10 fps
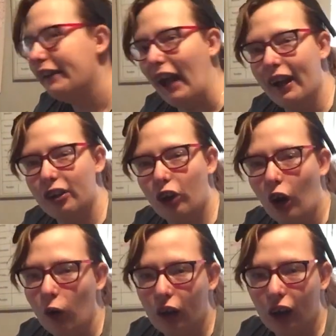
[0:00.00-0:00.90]

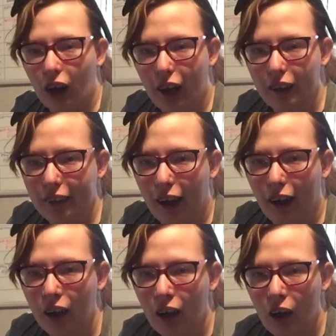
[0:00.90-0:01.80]
desk
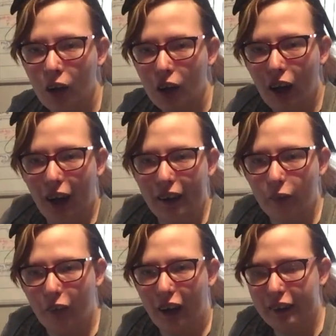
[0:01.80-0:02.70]
organizer, and
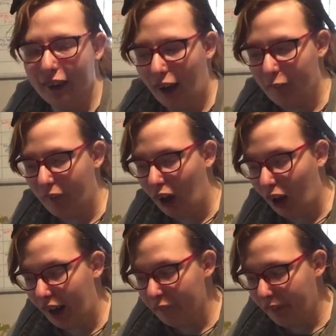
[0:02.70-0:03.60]
it rises up my
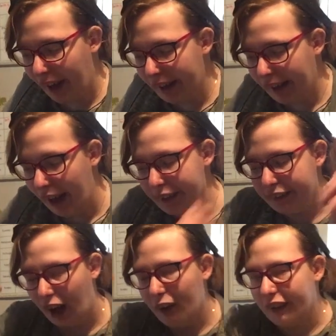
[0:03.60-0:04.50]
iMac,
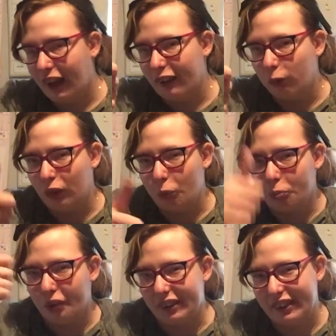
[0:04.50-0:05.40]
so that was
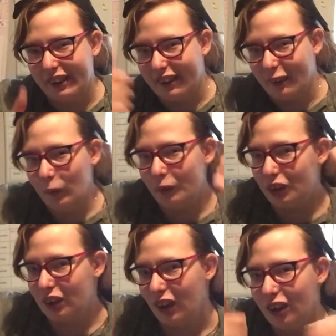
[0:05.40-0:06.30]
pretty
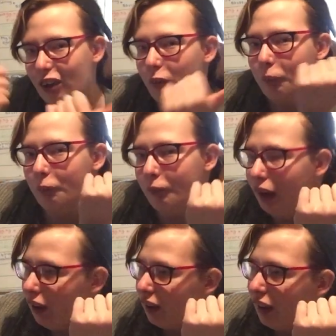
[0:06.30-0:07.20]

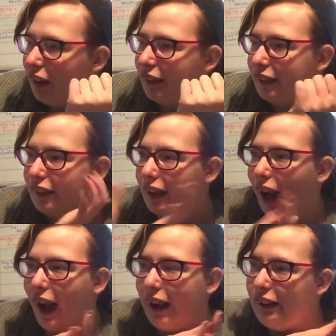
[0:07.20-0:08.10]
awesome.
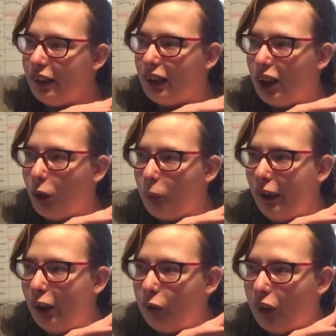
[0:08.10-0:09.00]
And
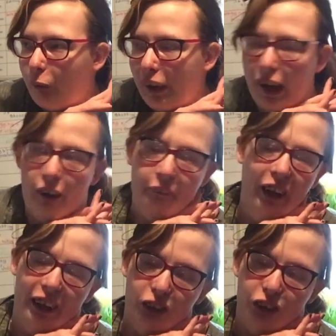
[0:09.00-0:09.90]
we also went out for
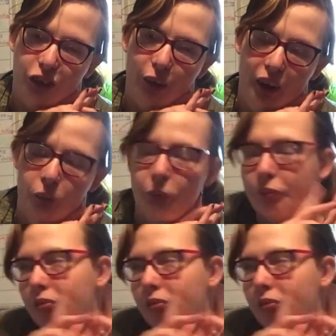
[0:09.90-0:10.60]
lunch as well.